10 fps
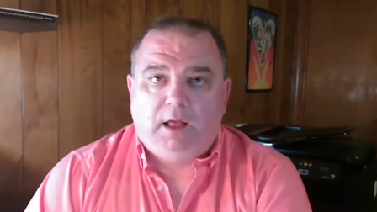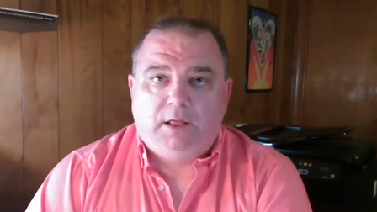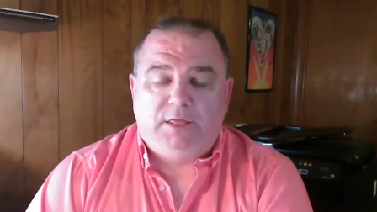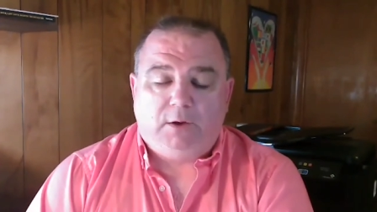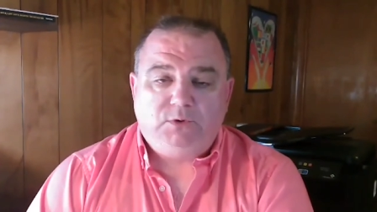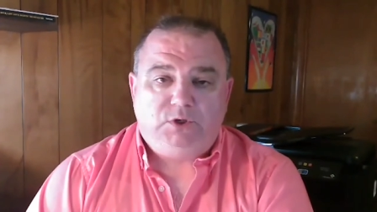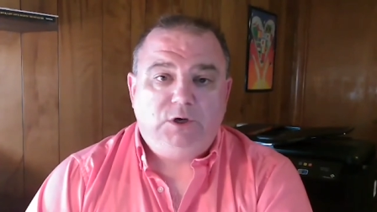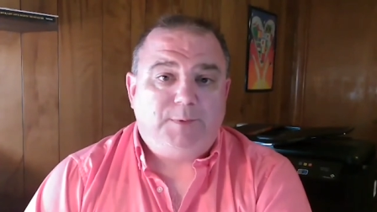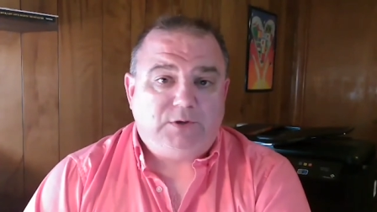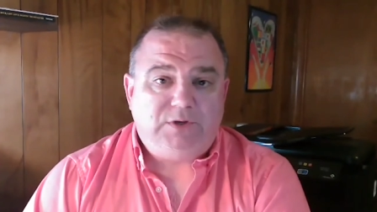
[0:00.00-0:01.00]
Those
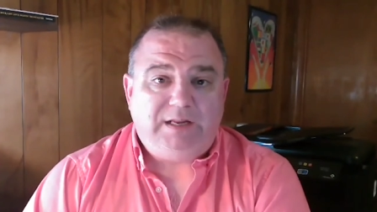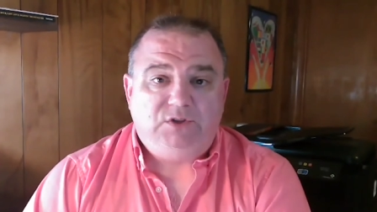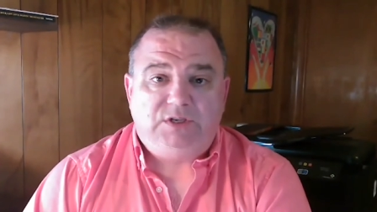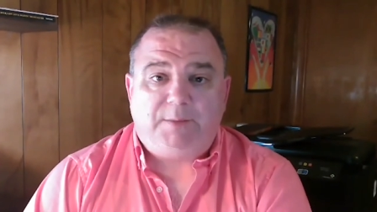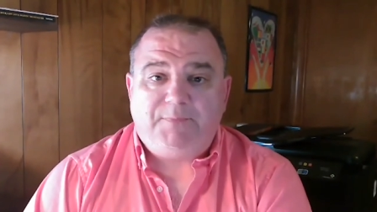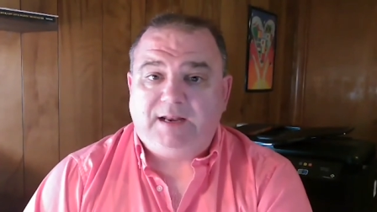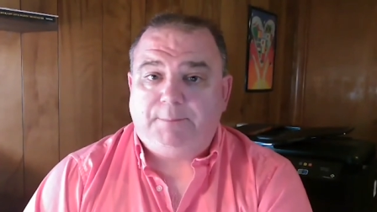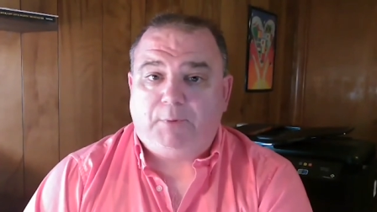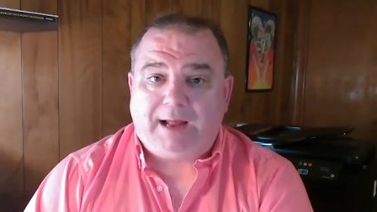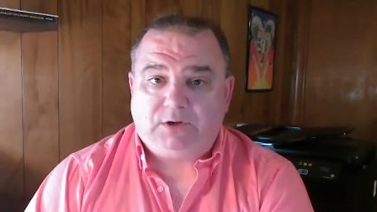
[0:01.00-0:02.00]
tubas need something
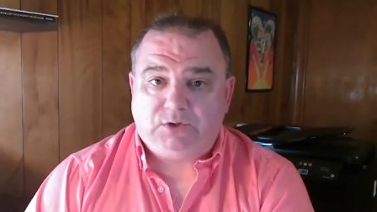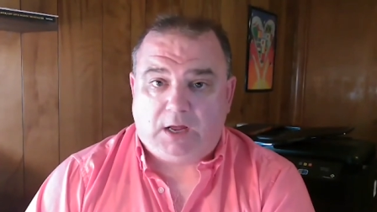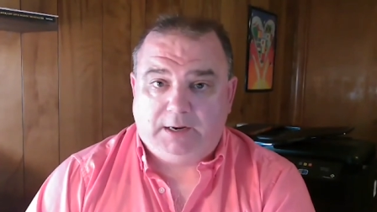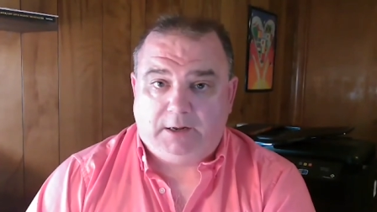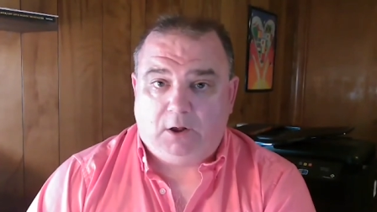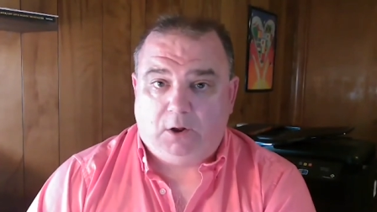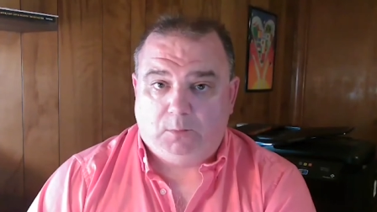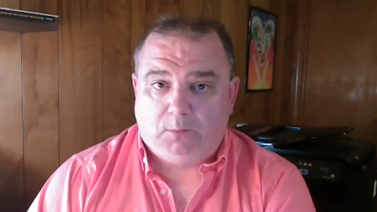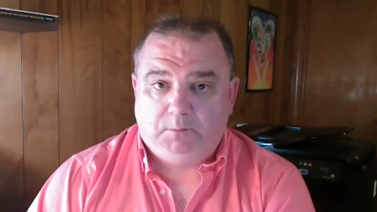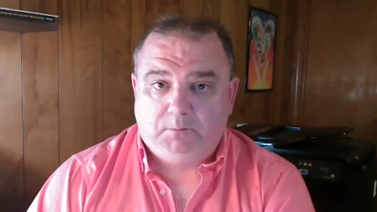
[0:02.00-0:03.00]
to practice on at home.